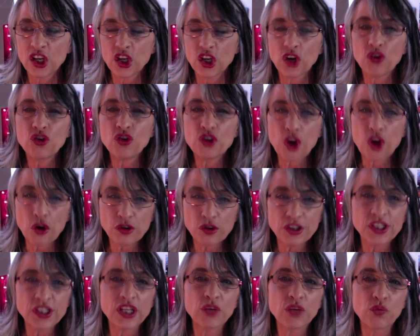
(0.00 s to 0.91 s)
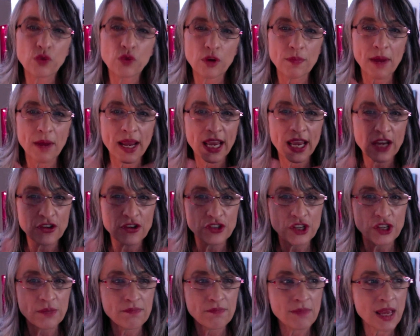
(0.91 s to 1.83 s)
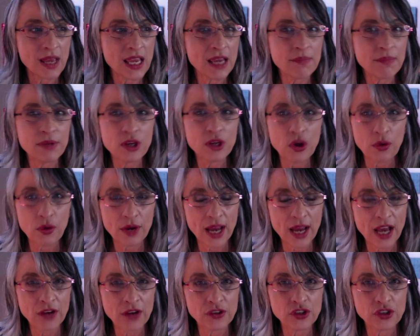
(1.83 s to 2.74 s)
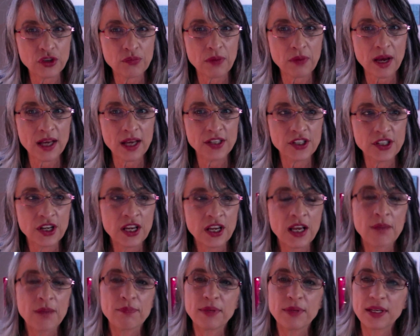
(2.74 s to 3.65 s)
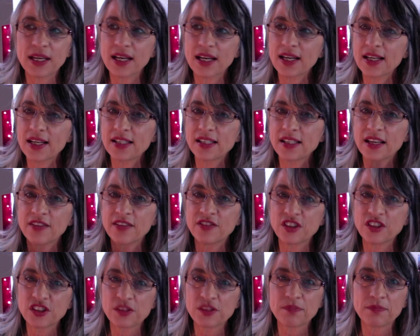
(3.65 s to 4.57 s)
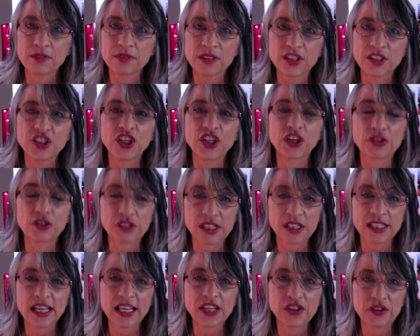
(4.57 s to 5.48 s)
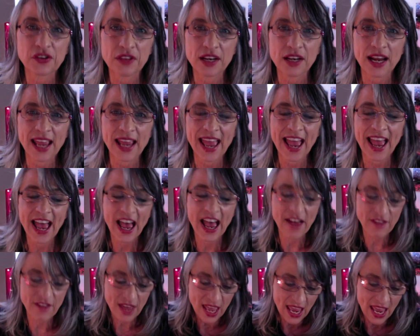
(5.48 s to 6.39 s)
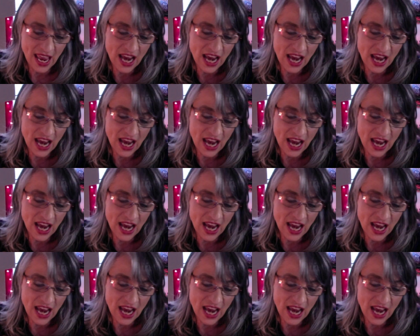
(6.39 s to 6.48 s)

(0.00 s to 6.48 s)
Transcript: noticing where my energy may be going out too much because of just the generous nature that I have,